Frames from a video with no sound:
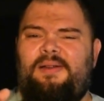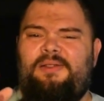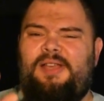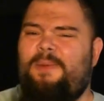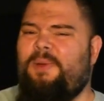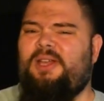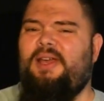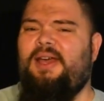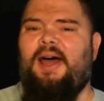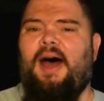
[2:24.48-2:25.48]

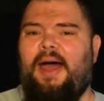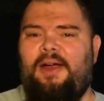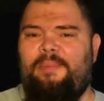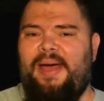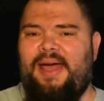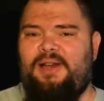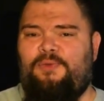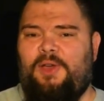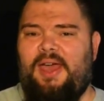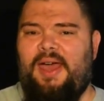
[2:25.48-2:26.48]
typically at higher
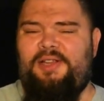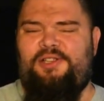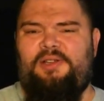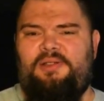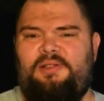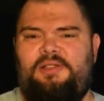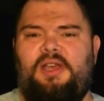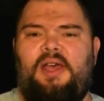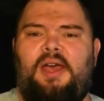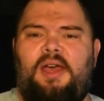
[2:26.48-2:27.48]
magnifications,
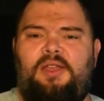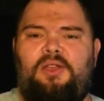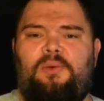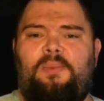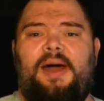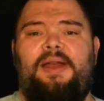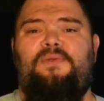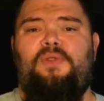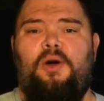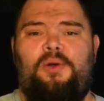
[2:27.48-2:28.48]
you might
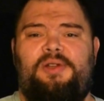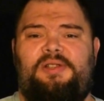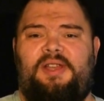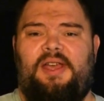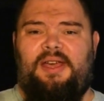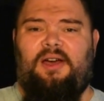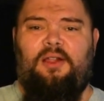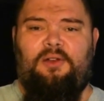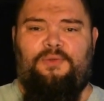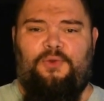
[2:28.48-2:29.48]
have noticed a
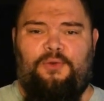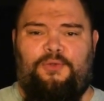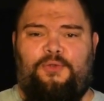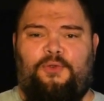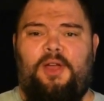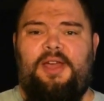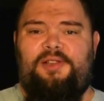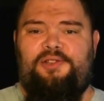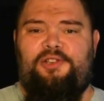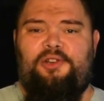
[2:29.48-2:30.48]
colorful
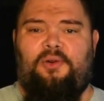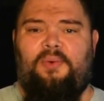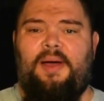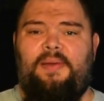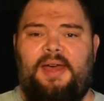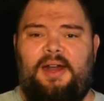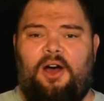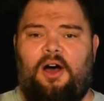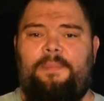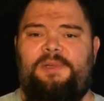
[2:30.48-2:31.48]
fringe around that
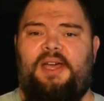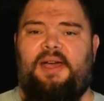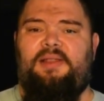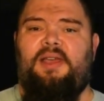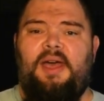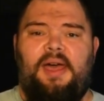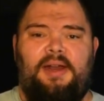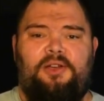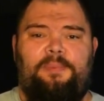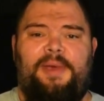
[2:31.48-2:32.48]
object.
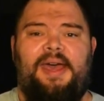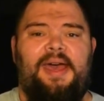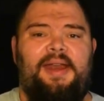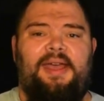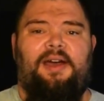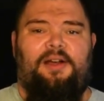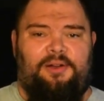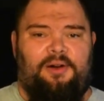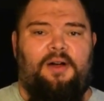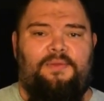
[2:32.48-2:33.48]
And it could be any
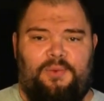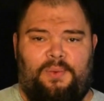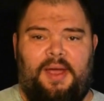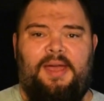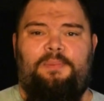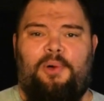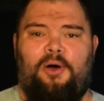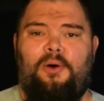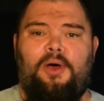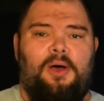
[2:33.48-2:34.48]
color of the
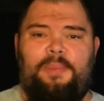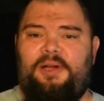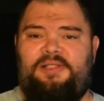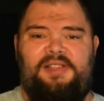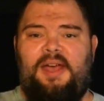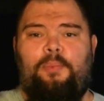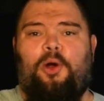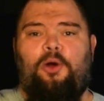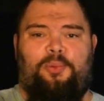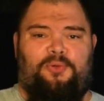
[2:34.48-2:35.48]
rainbow, but say a
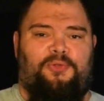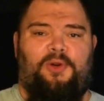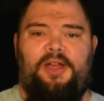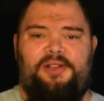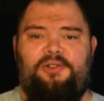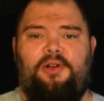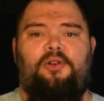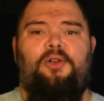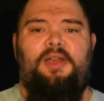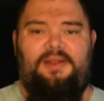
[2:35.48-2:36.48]
purple fringe or a
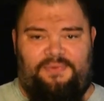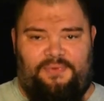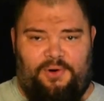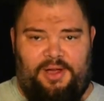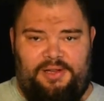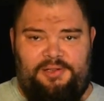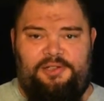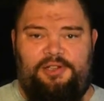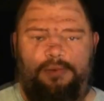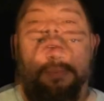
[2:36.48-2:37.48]
green
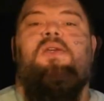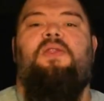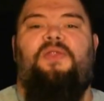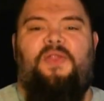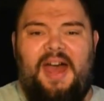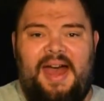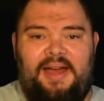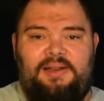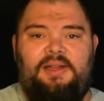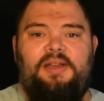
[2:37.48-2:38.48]
fringe.
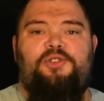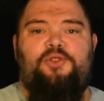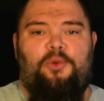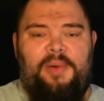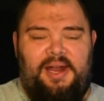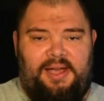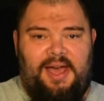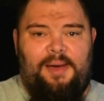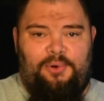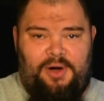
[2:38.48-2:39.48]
That is chromatic
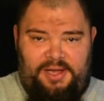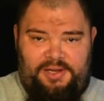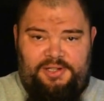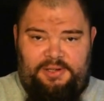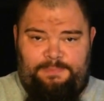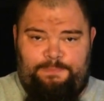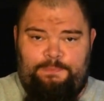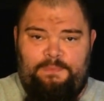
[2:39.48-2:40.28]
aberration.